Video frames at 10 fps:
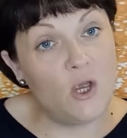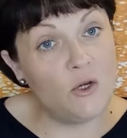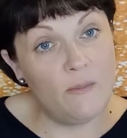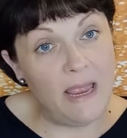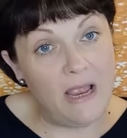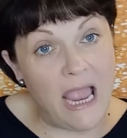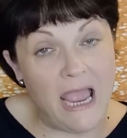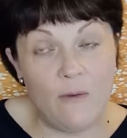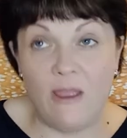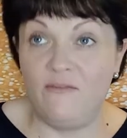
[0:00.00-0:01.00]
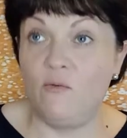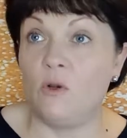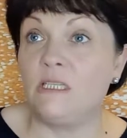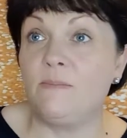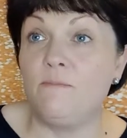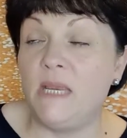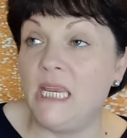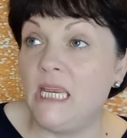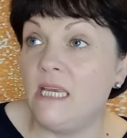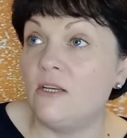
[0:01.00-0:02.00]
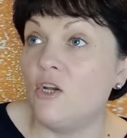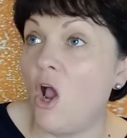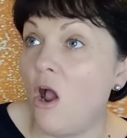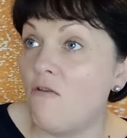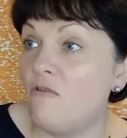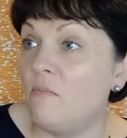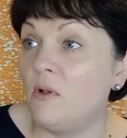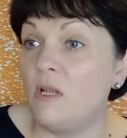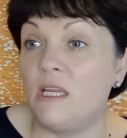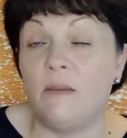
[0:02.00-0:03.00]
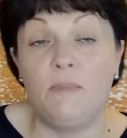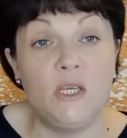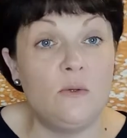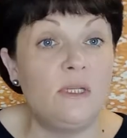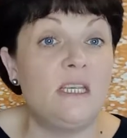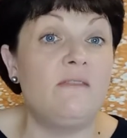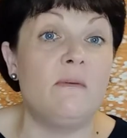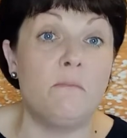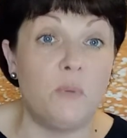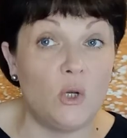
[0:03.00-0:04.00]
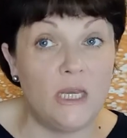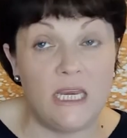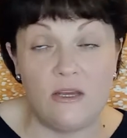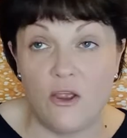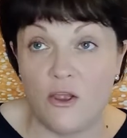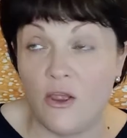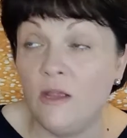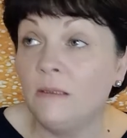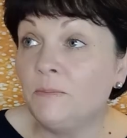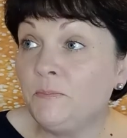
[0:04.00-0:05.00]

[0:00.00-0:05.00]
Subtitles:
on about how everyone's mean and horrible and abusive and bullying her